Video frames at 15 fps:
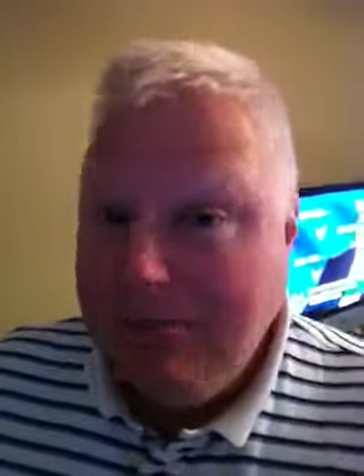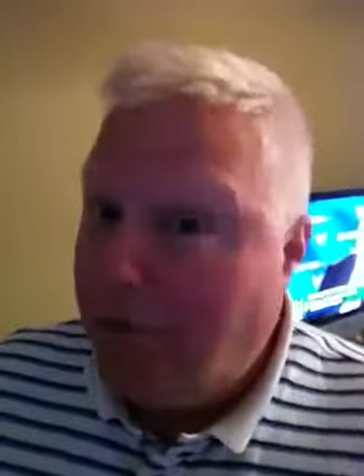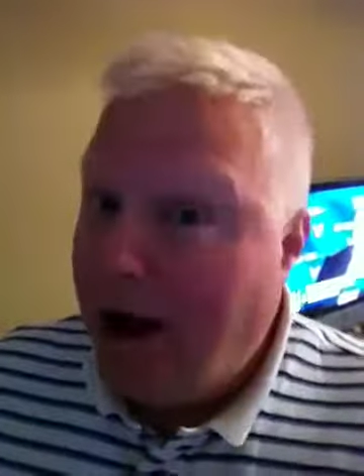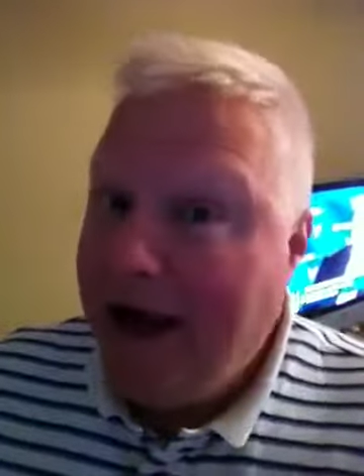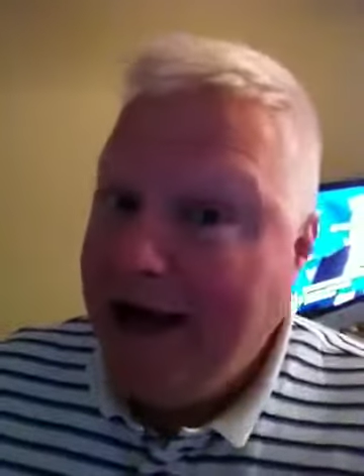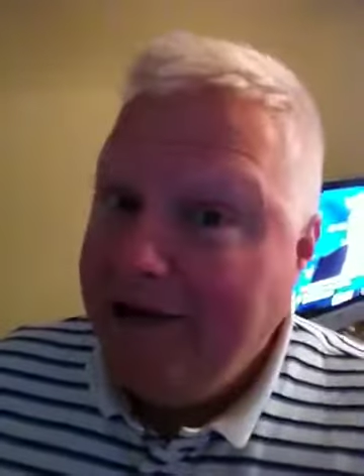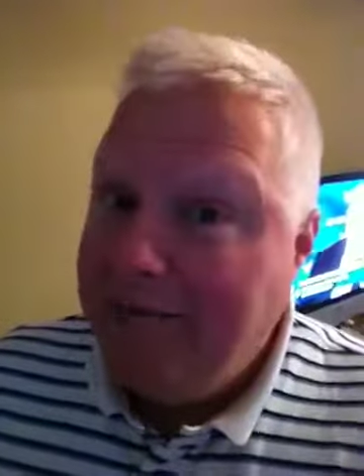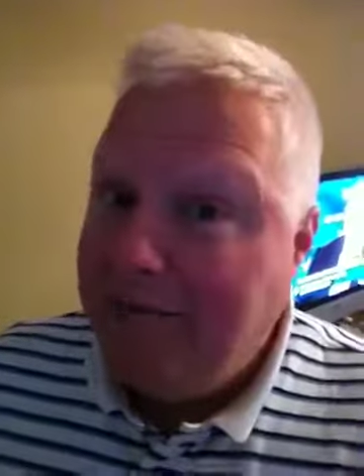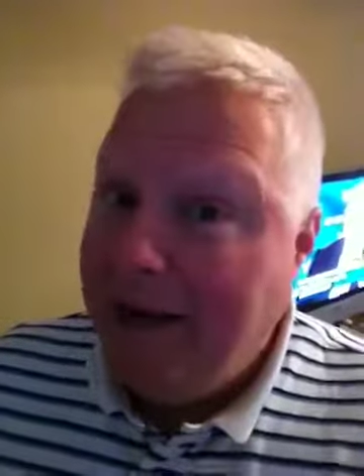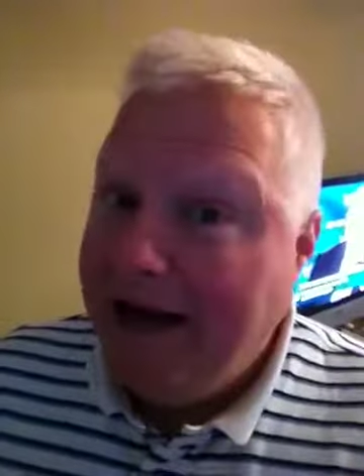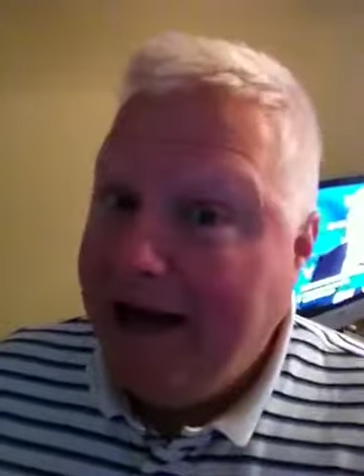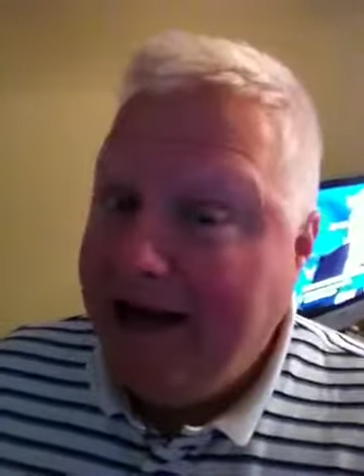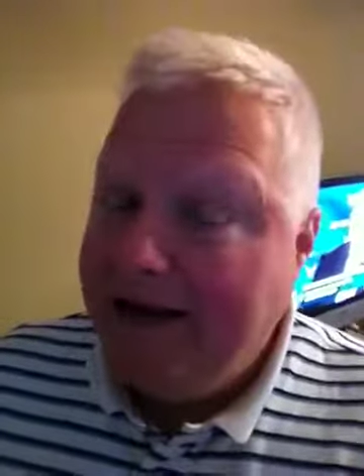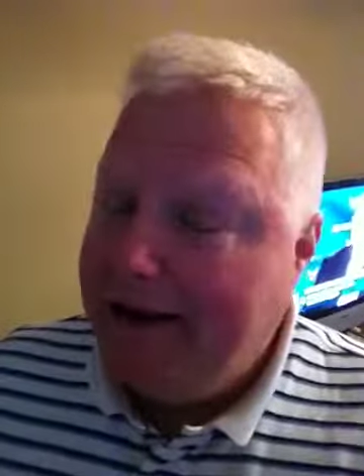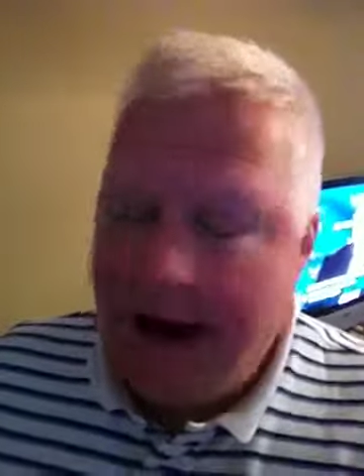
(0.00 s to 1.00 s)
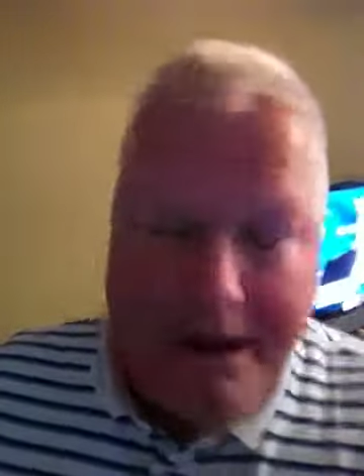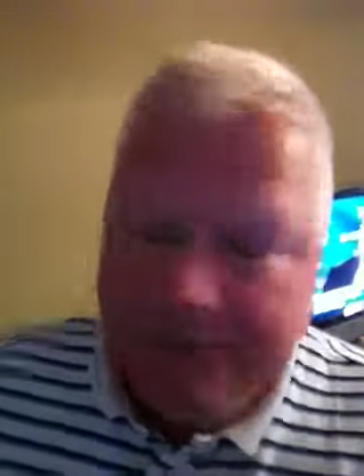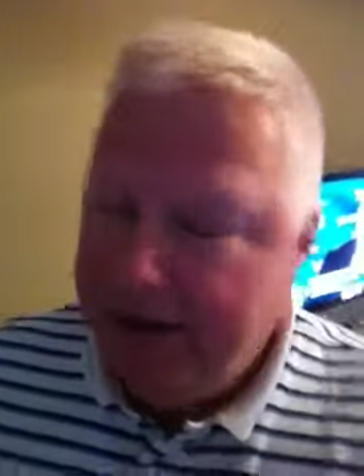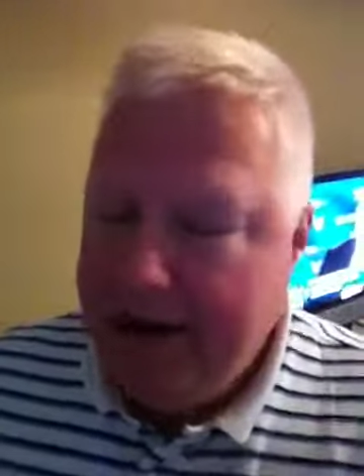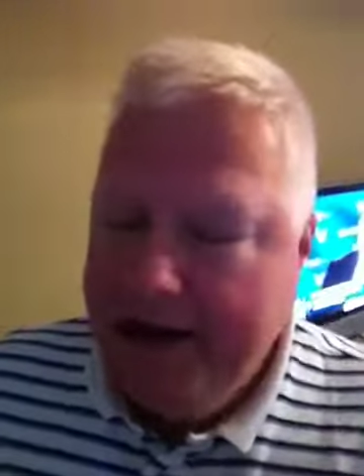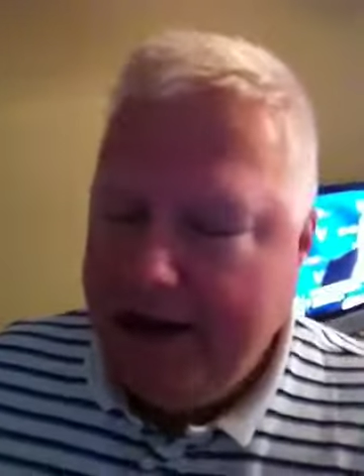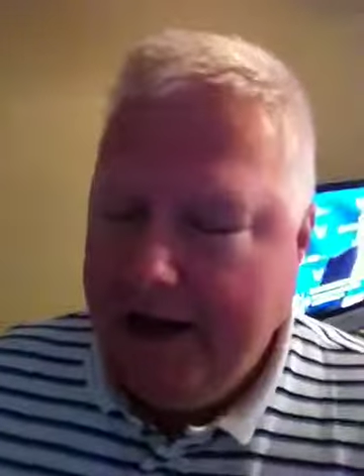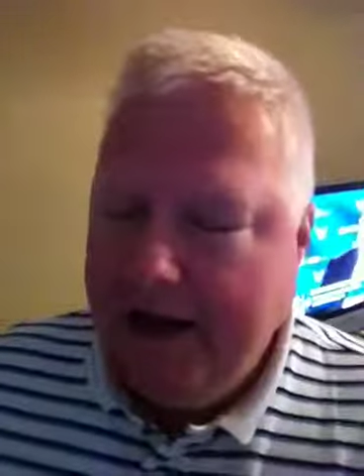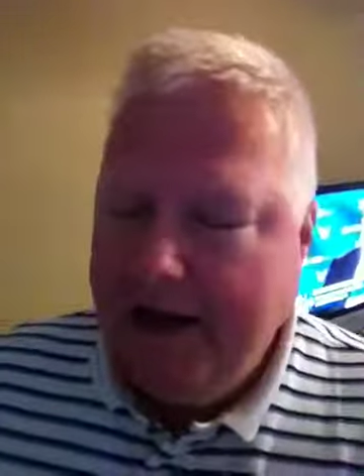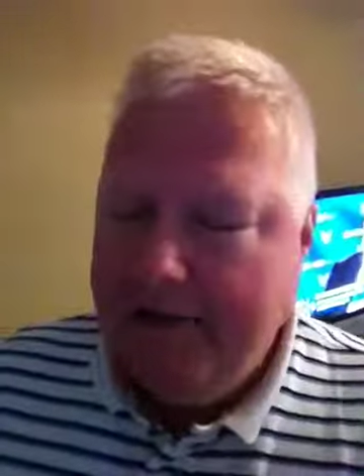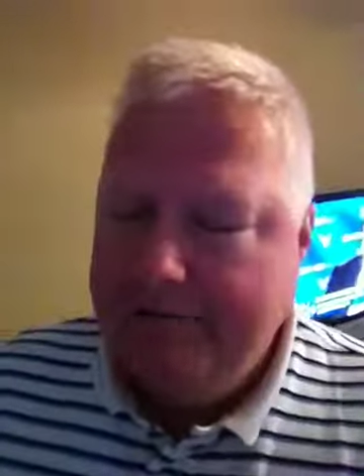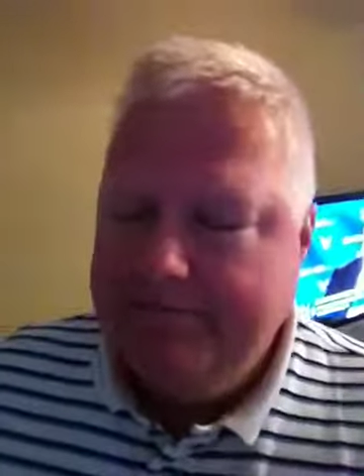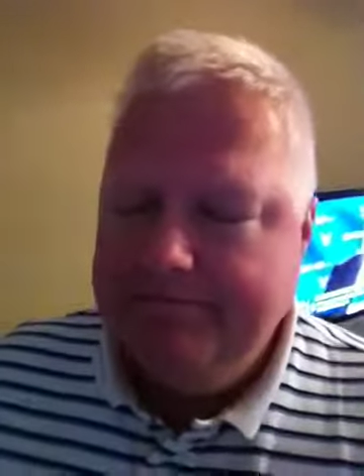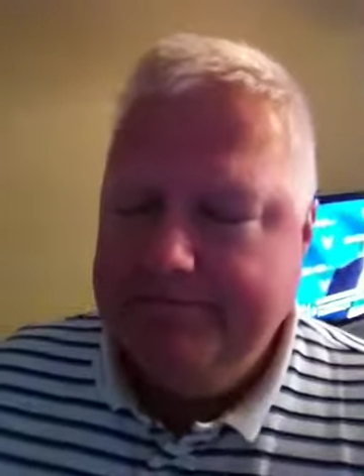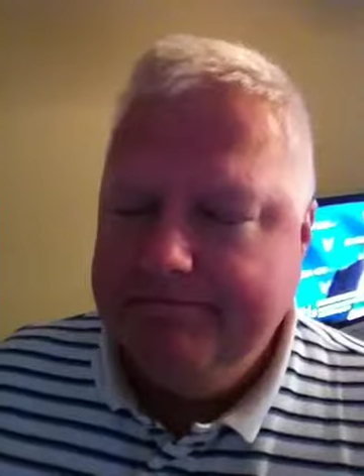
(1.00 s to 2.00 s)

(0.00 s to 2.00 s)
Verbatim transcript: Brian Bigot, I mean, uh,